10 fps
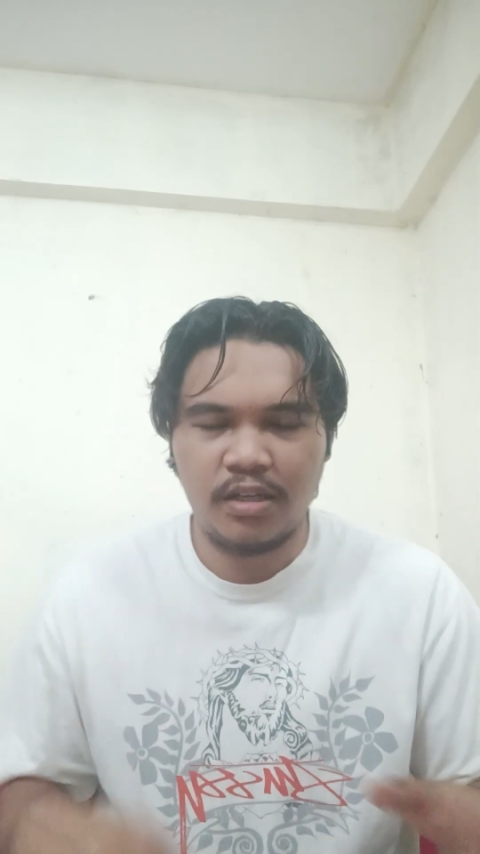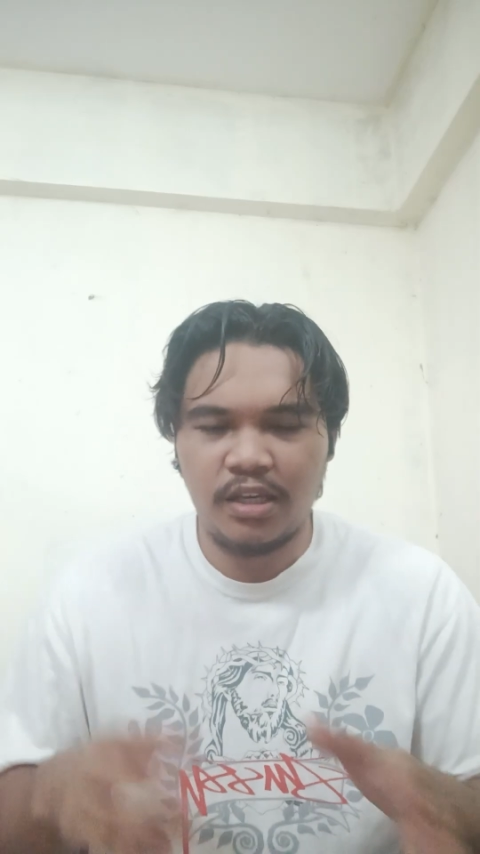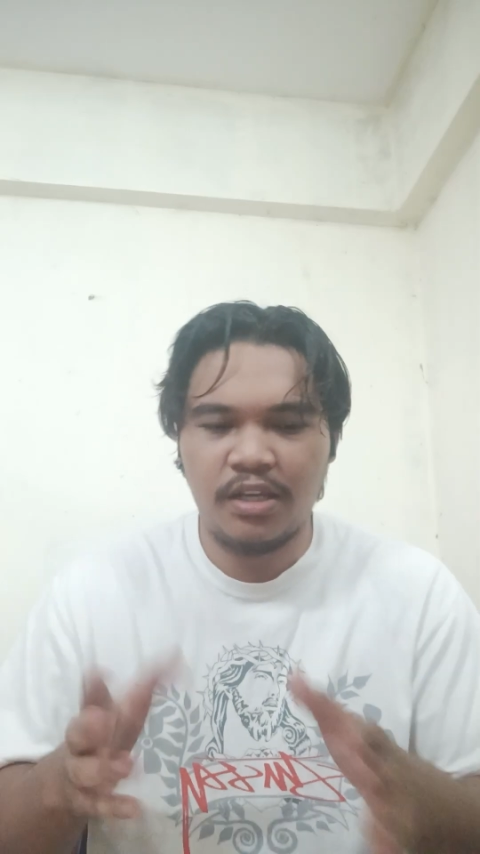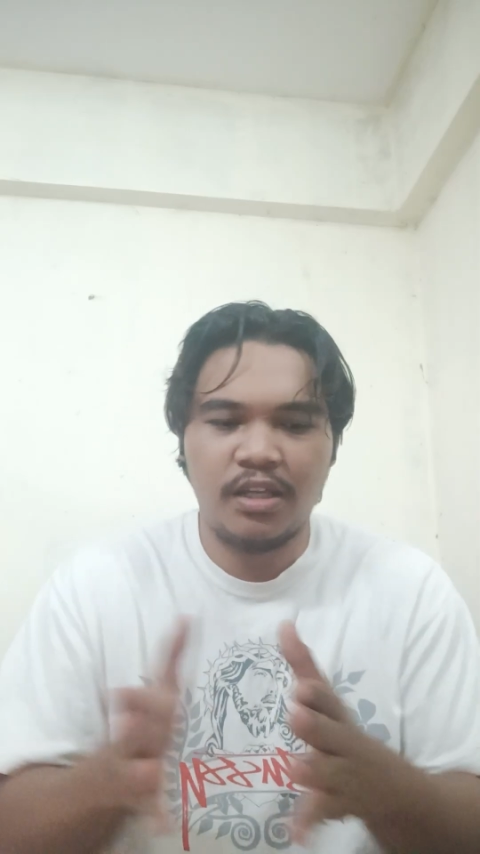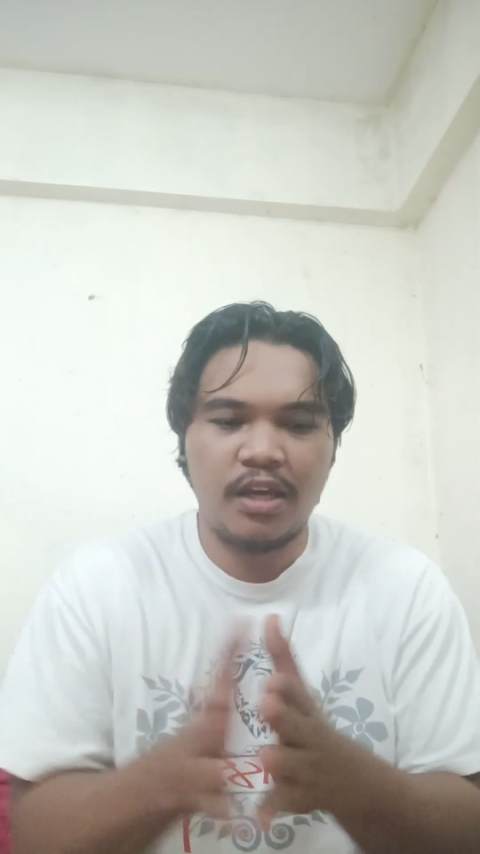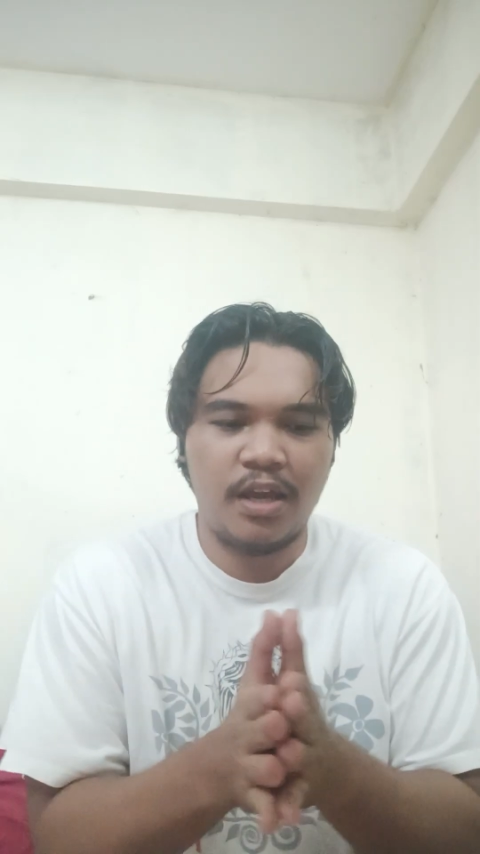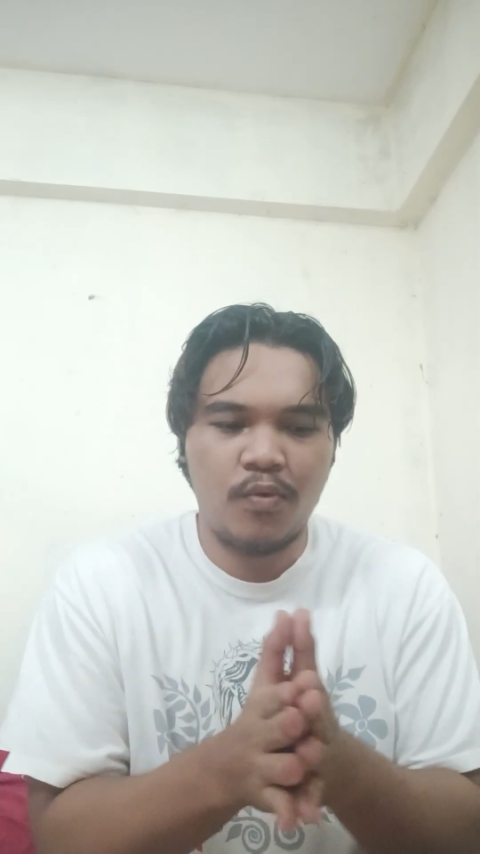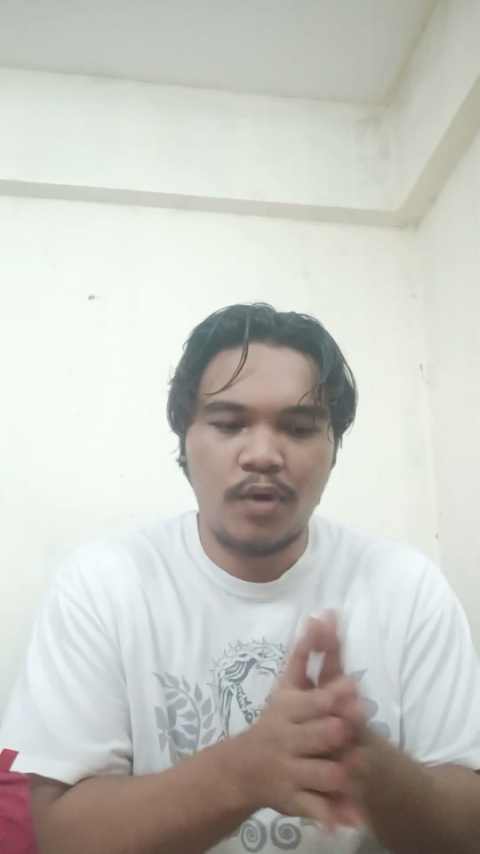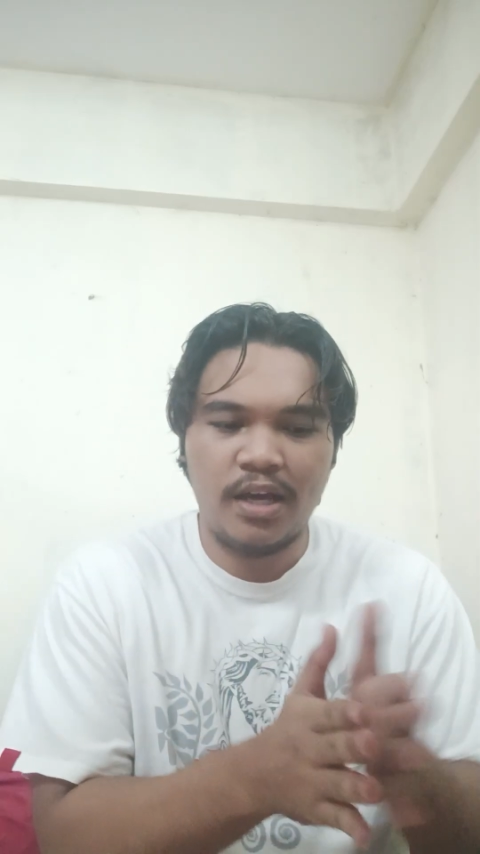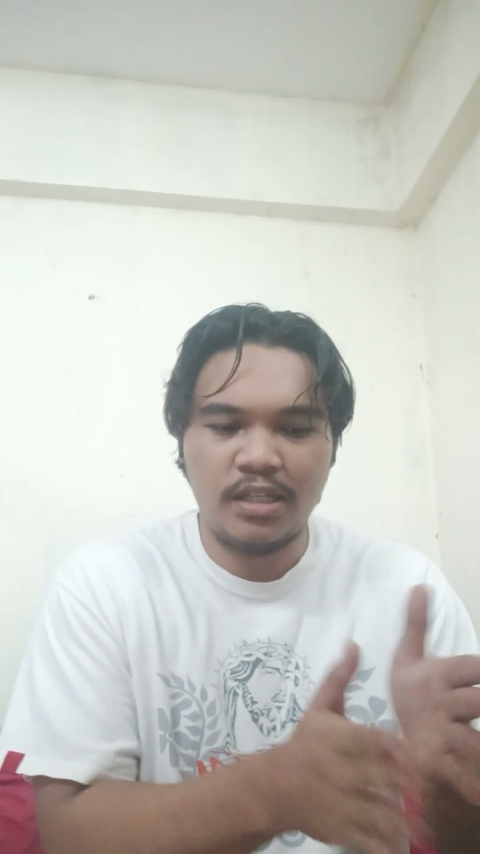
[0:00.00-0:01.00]
gathered at
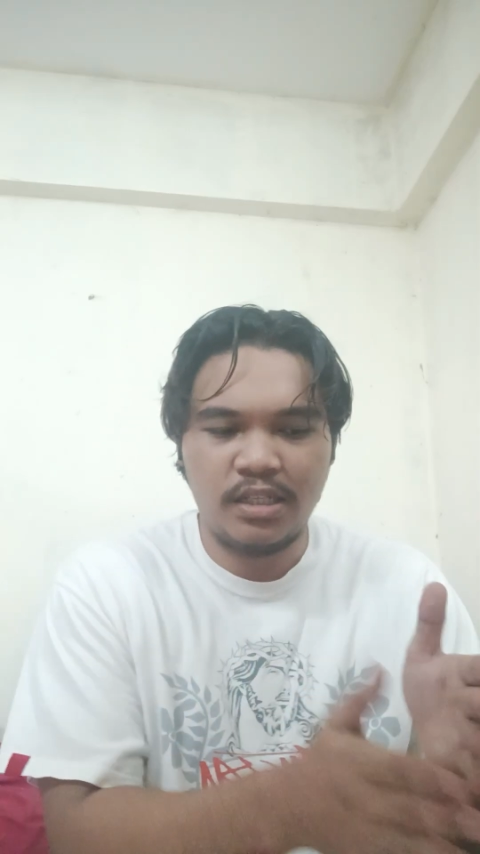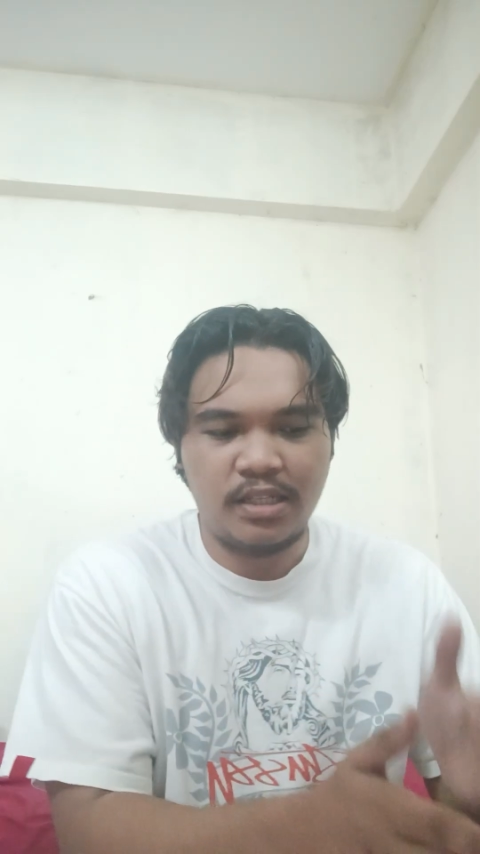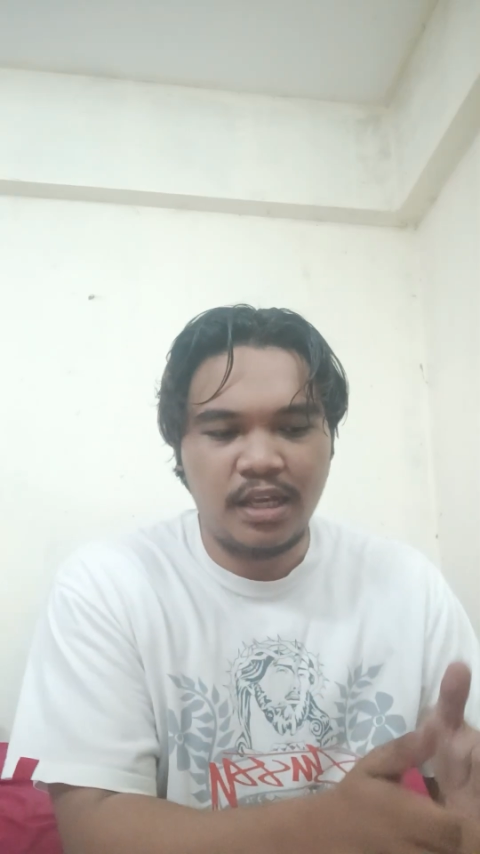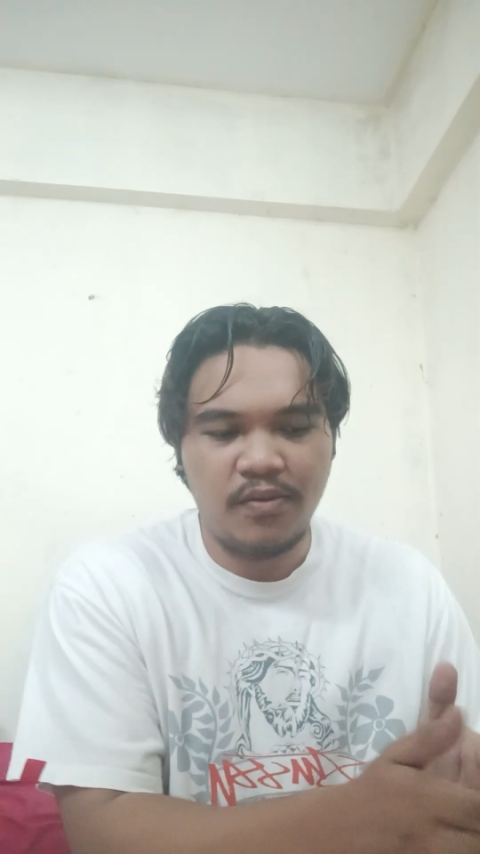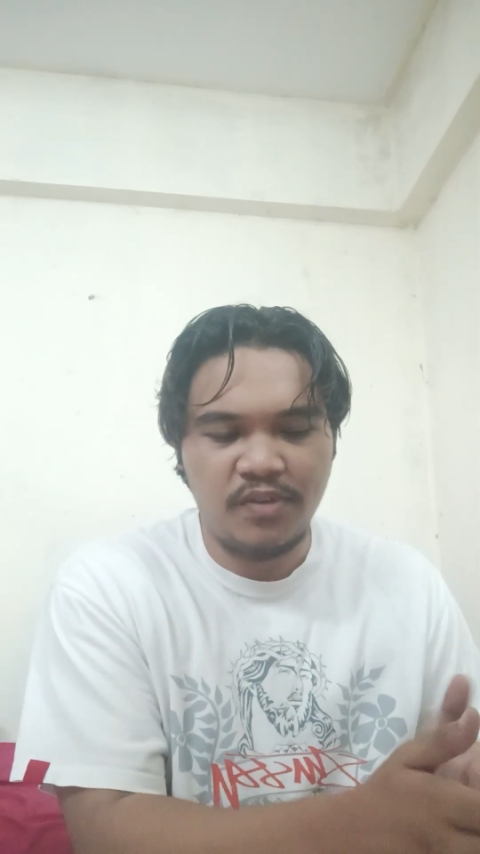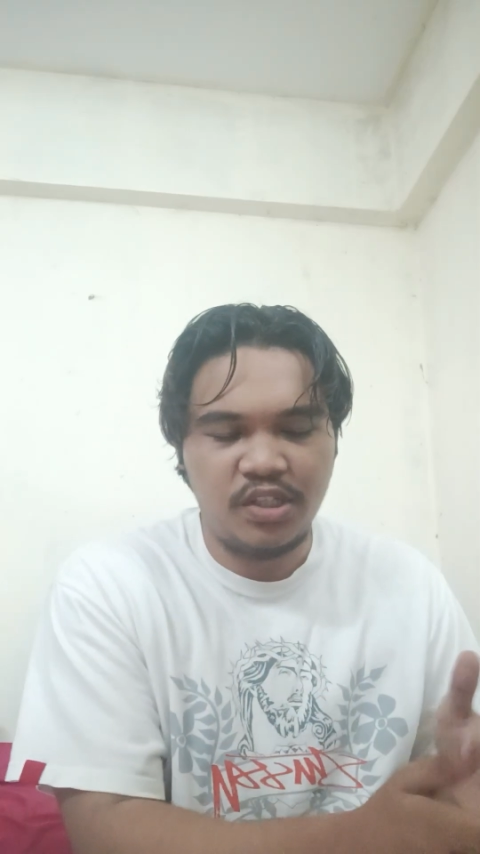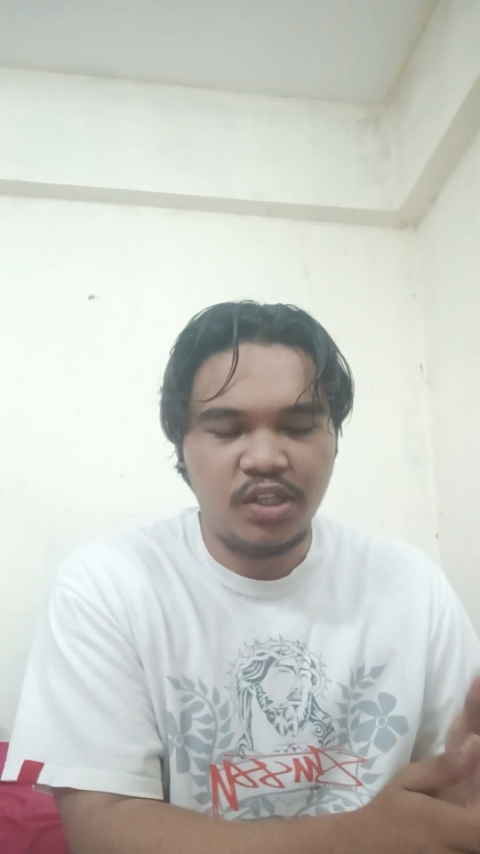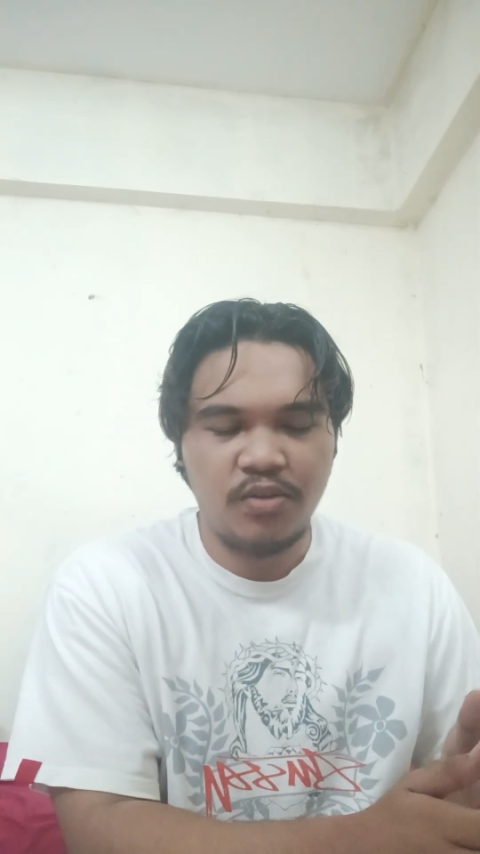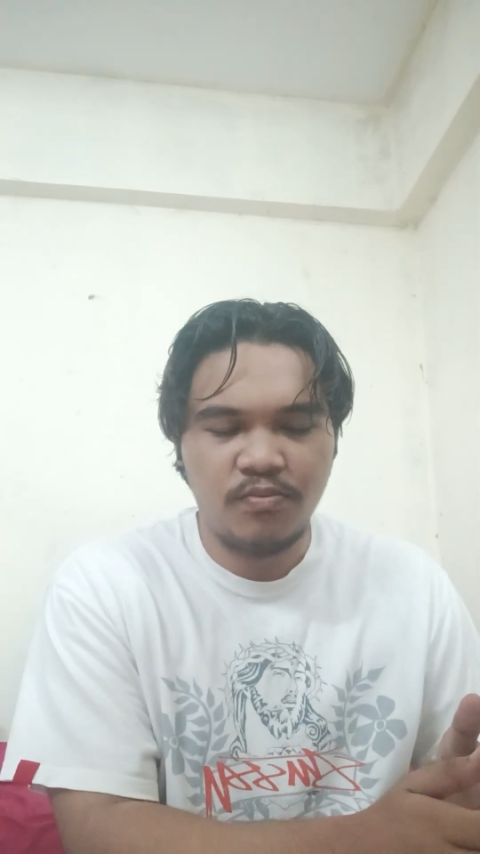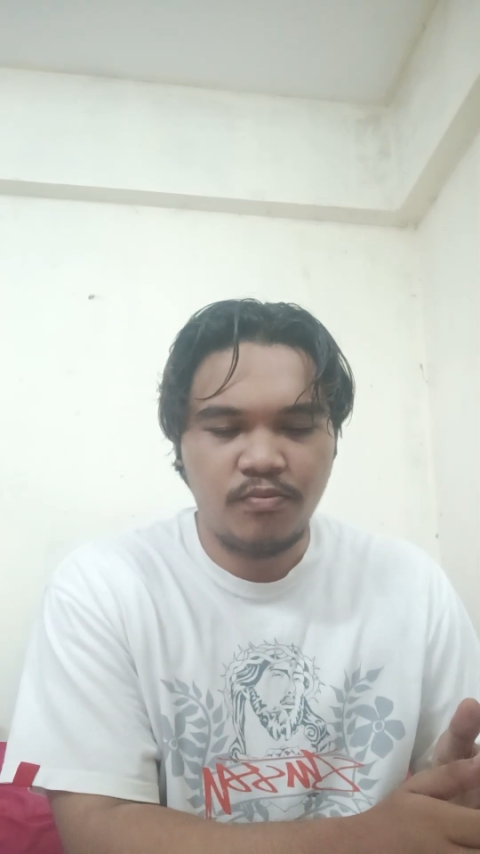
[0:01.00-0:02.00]
one side of the
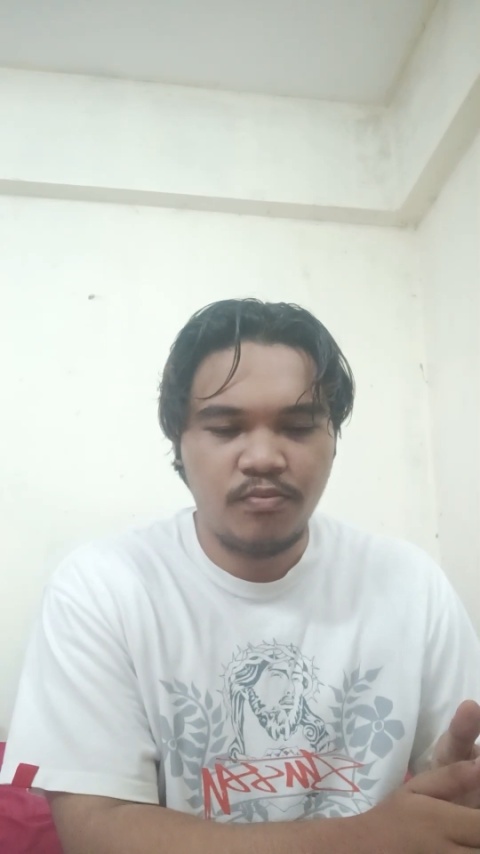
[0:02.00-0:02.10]
ship,